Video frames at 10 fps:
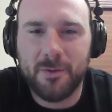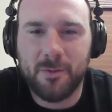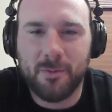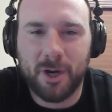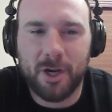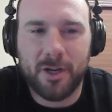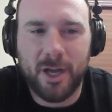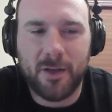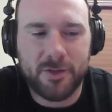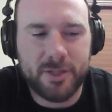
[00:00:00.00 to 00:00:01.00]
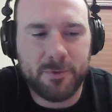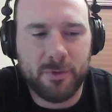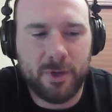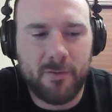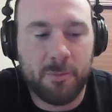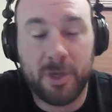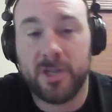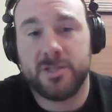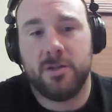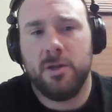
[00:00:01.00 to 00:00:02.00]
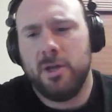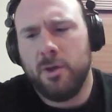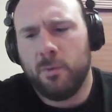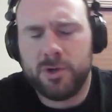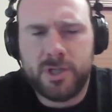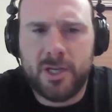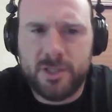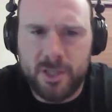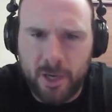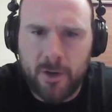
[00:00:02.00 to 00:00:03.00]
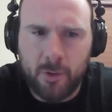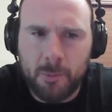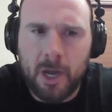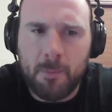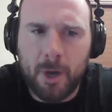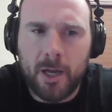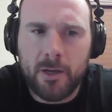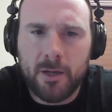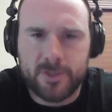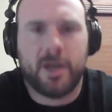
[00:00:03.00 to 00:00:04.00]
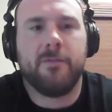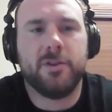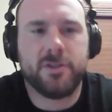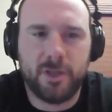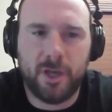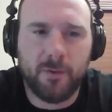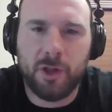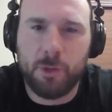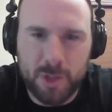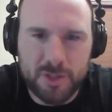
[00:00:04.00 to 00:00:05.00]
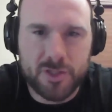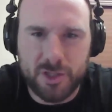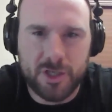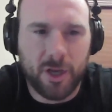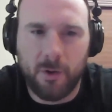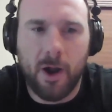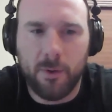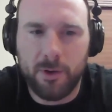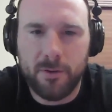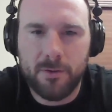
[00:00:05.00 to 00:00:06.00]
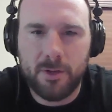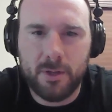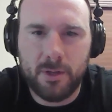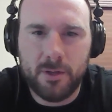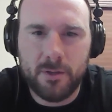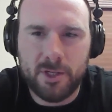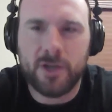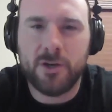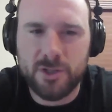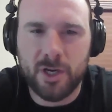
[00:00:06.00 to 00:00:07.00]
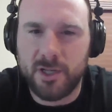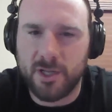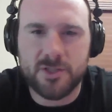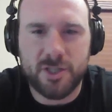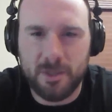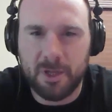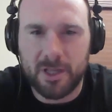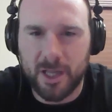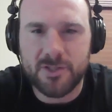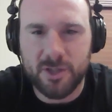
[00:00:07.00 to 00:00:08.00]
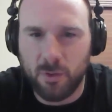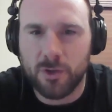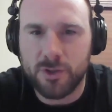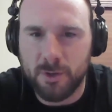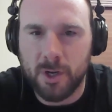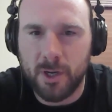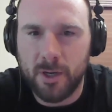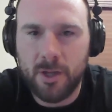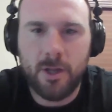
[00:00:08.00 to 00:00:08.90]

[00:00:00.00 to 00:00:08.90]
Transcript: we're going to dial this up to 11, because worst case scenario in my mind is obviously I run the business into the ground. 10 years in, it doesn't seem like that's the course we're on.